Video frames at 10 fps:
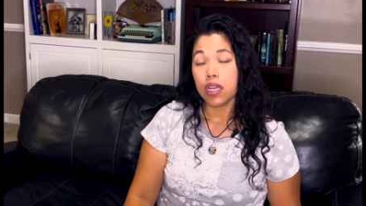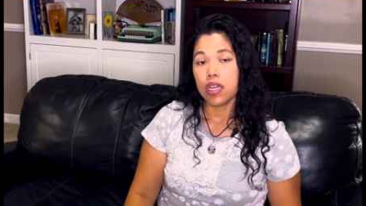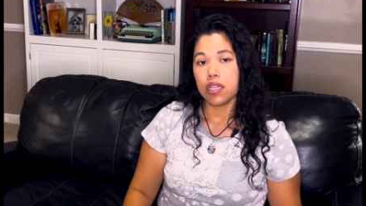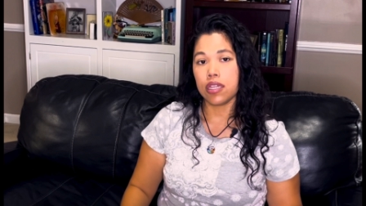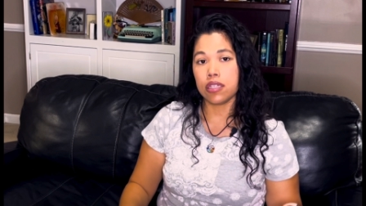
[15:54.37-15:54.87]

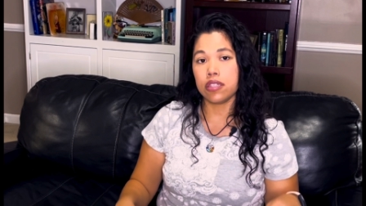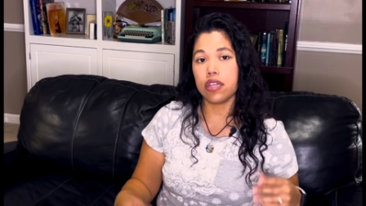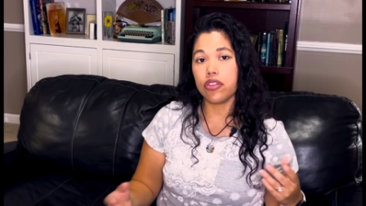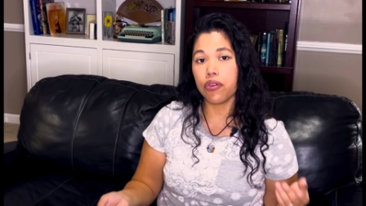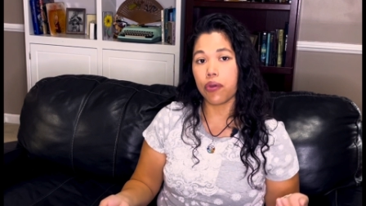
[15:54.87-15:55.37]
And then
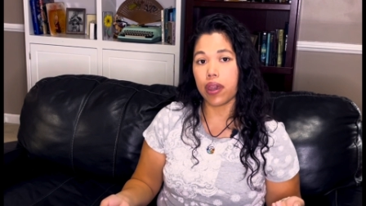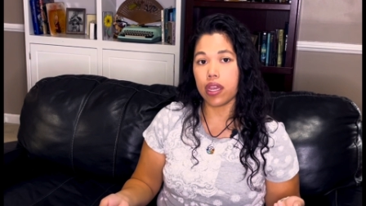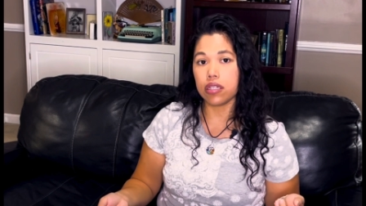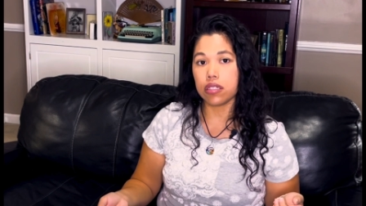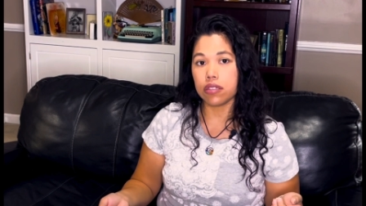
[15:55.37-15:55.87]
another
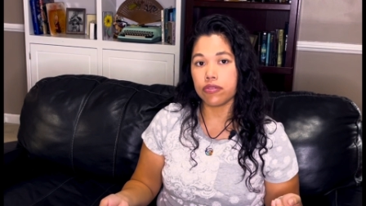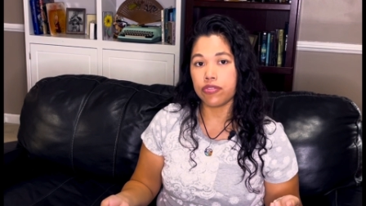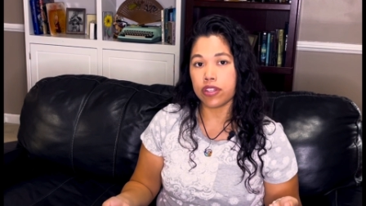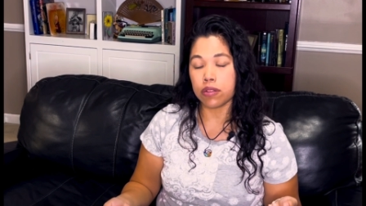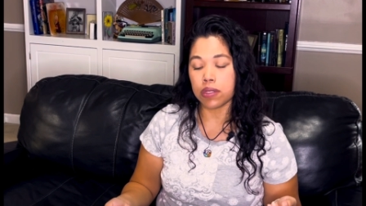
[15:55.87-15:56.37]
great
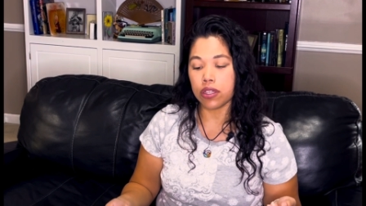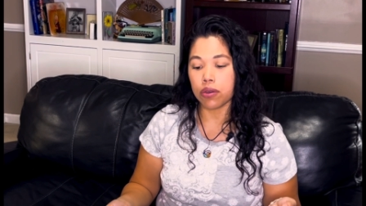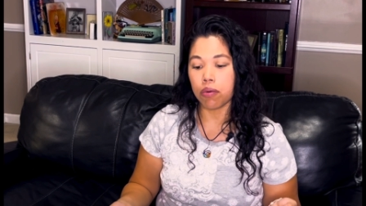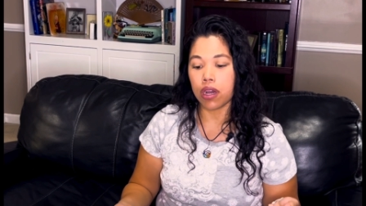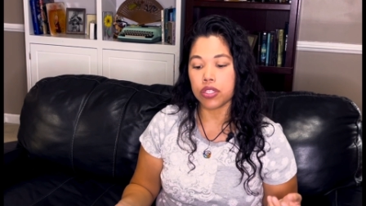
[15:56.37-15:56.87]
film that you can
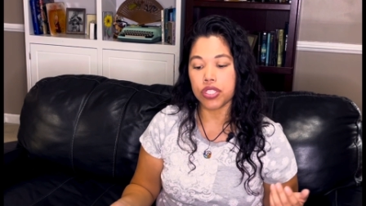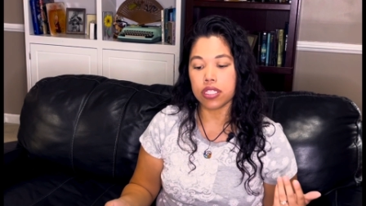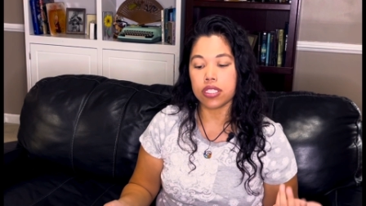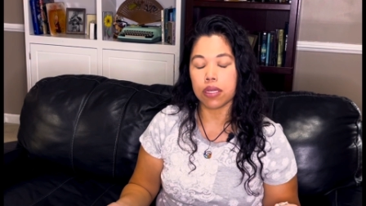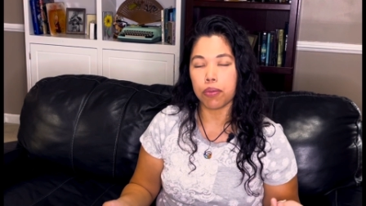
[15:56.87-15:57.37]
watch is
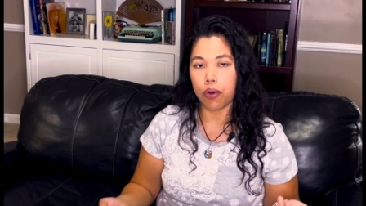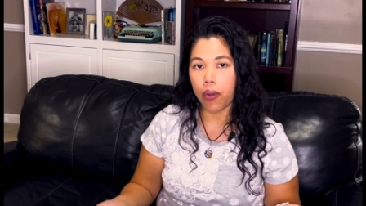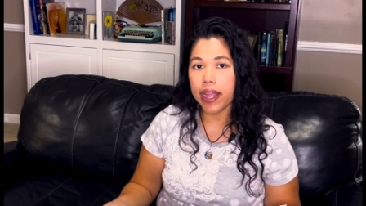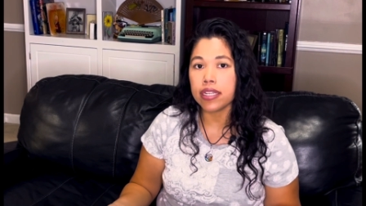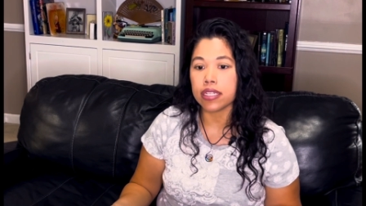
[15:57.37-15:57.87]
Temple
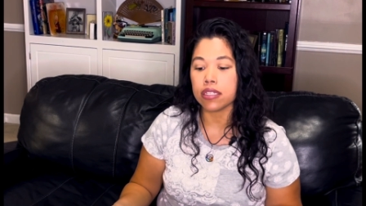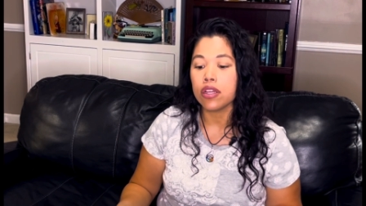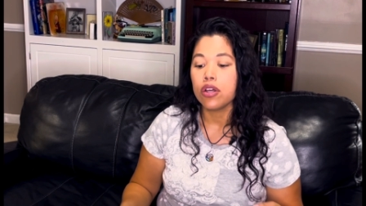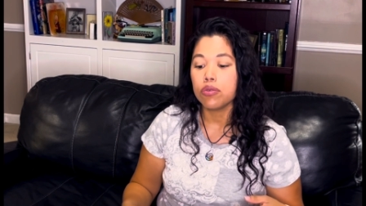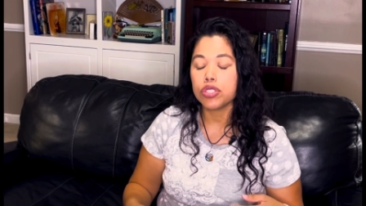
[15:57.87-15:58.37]
Grandin,
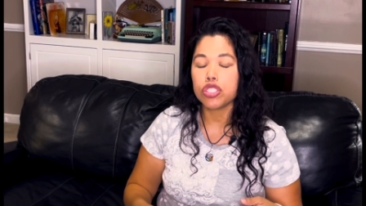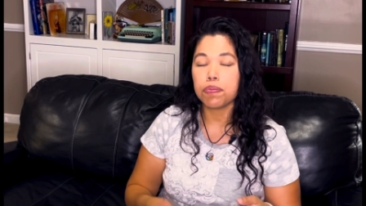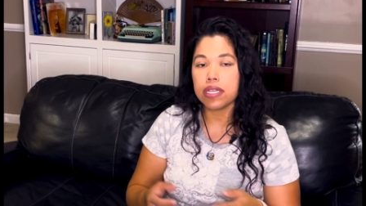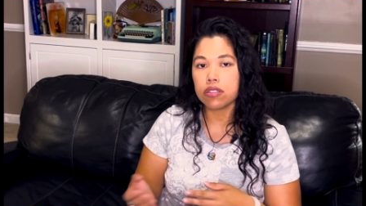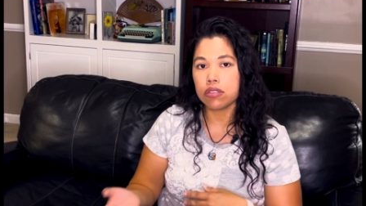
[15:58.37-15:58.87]
which is
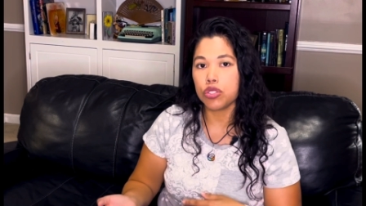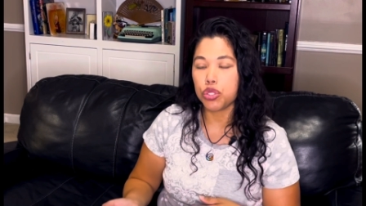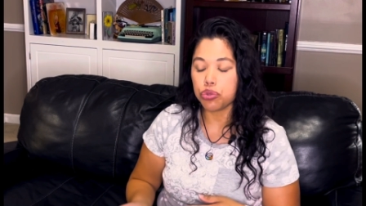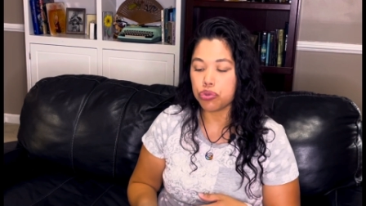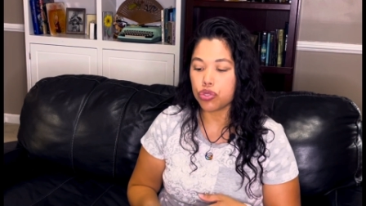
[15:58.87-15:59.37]
based on a
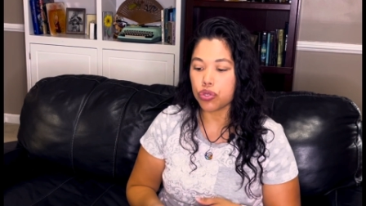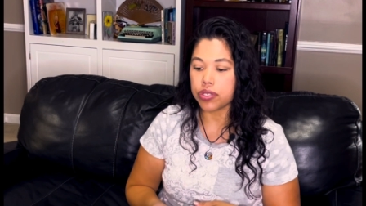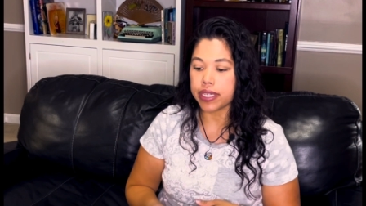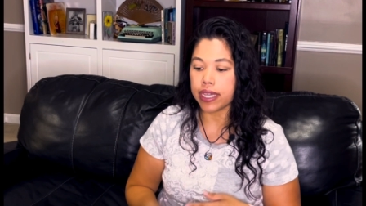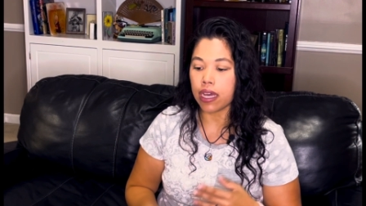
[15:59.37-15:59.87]
true story